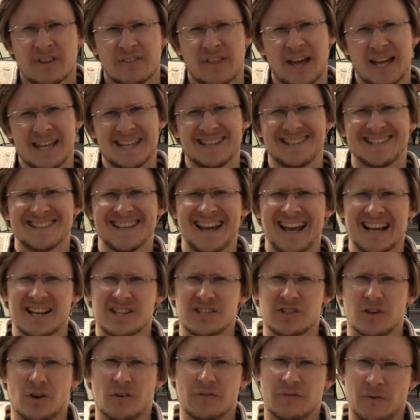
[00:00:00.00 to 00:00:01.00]
That is
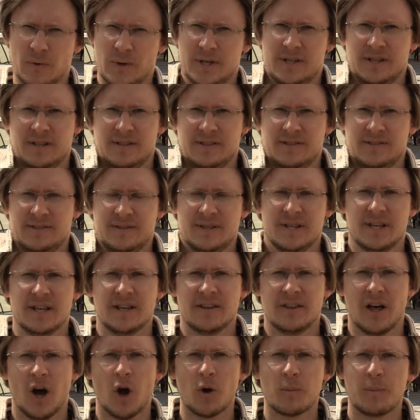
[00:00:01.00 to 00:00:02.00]
tax avoidance.
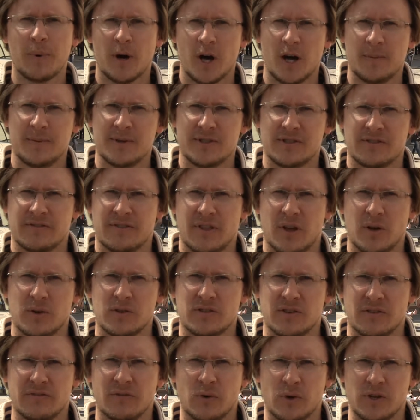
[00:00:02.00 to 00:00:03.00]
The whole purpose of
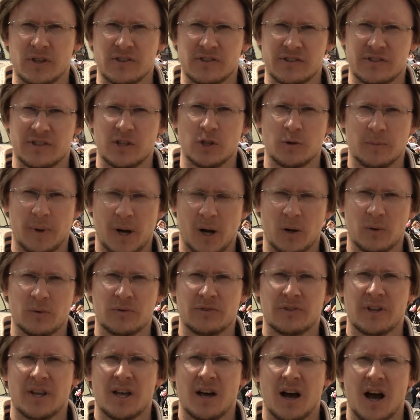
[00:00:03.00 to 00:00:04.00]
those avoidance
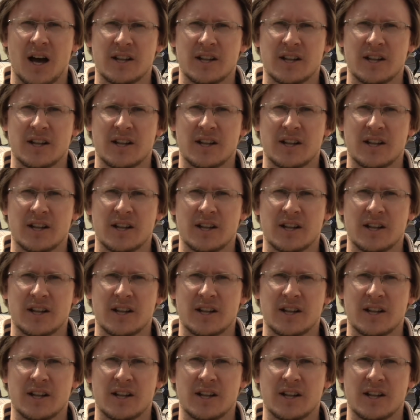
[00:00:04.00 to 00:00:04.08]
loopholes